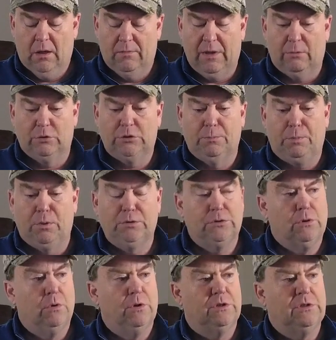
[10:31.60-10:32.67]
that was supposed
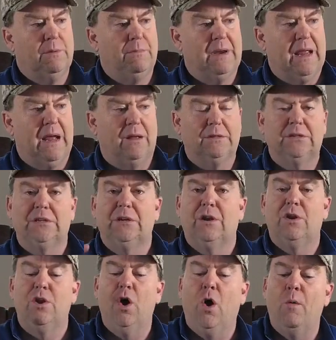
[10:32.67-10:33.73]
to go to somebody else.
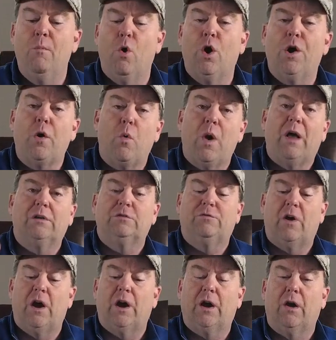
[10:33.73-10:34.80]
No more to Wells
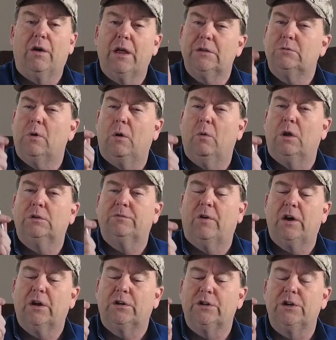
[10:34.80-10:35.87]
Fargo. Guess what, Wells
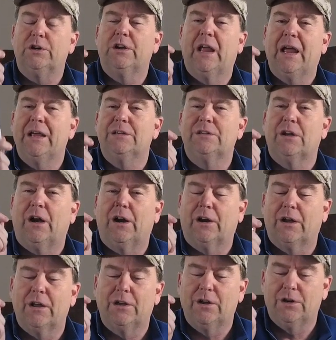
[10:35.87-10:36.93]
Fargo? Your days
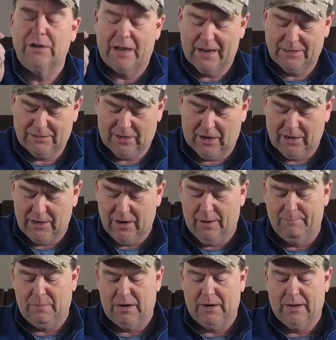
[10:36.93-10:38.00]
are your days are
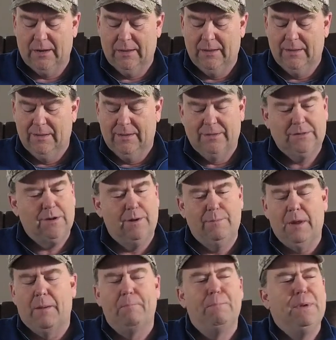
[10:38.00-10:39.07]
numbered. It's going
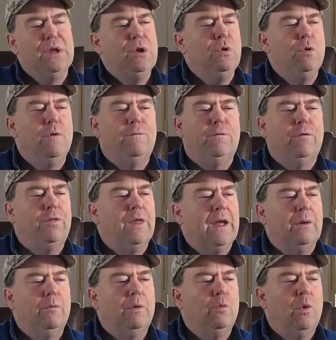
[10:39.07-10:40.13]
to be a beautiful
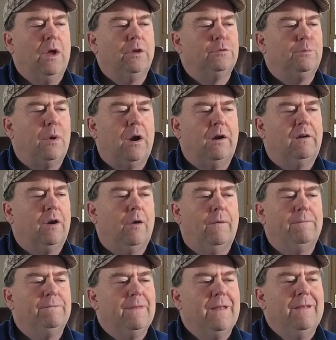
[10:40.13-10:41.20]
thing when Wells
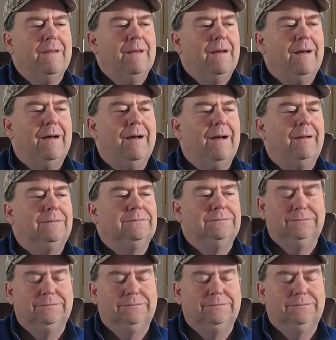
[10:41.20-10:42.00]
Fargo. Uh,